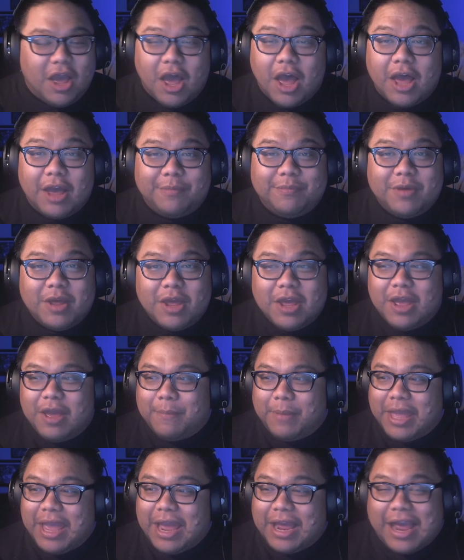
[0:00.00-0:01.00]
Um,
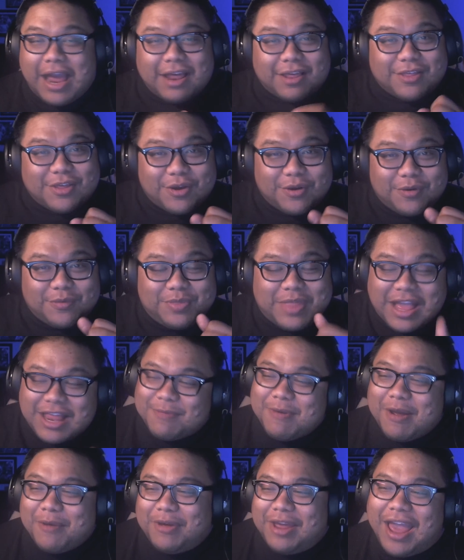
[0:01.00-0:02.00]
but yeah, guys, so
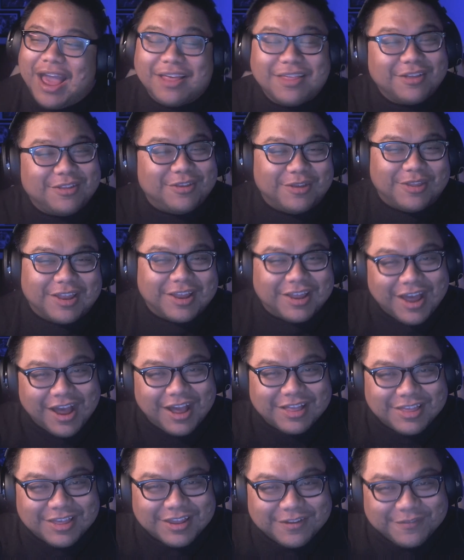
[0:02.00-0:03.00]
that's my reaction to the
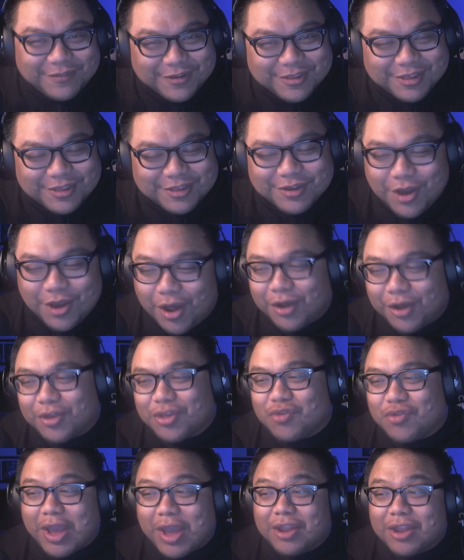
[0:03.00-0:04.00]
Godzilla versus. Kong
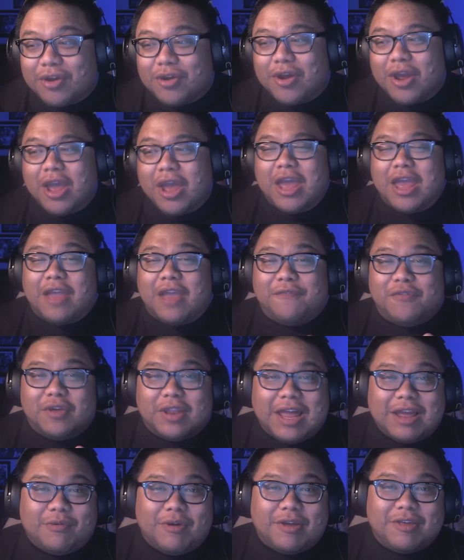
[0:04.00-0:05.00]
trailer. If you
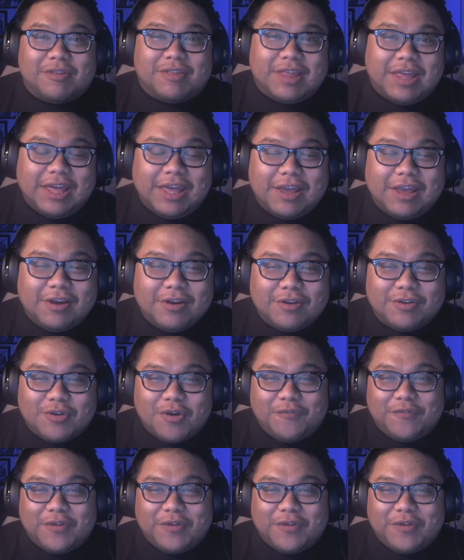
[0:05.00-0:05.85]
like what you see here, don't